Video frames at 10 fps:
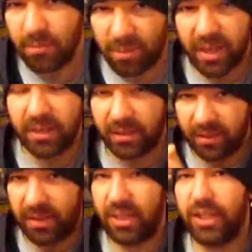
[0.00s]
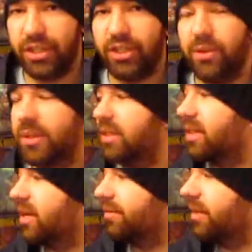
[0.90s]
but the issue
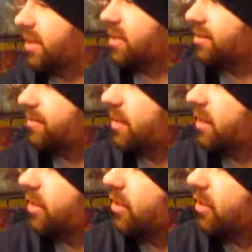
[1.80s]
itself is fairly